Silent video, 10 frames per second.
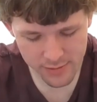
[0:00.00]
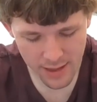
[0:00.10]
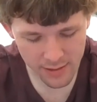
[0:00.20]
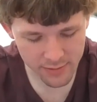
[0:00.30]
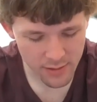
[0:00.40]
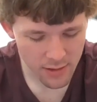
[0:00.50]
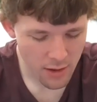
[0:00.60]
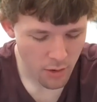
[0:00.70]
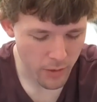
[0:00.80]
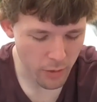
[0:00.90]
that,
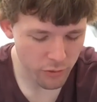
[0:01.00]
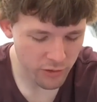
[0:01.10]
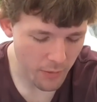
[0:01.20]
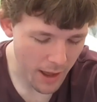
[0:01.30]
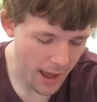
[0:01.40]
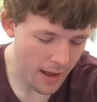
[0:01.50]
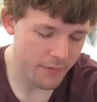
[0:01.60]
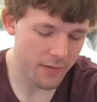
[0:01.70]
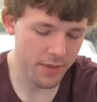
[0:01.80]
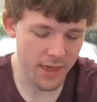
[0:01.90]
we also
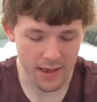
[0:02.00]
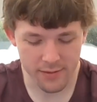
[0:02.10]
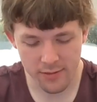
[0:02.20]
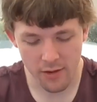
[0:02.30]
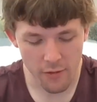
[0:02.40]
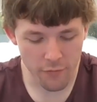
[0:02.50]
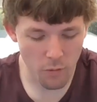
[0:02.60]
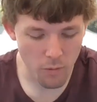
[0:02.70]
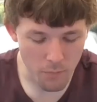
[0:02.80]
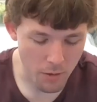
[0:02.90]
have this, so I
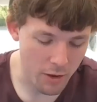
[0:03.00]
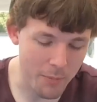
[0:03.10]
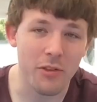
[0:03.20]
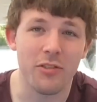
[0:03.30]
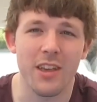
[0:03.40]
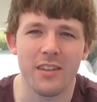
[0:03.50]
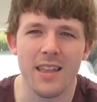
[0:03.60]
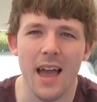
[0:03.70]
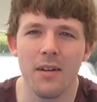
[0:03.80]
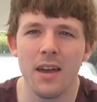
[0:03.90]
thought I'll come on to this
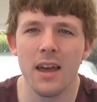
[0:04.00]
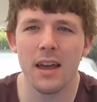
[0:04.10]
now.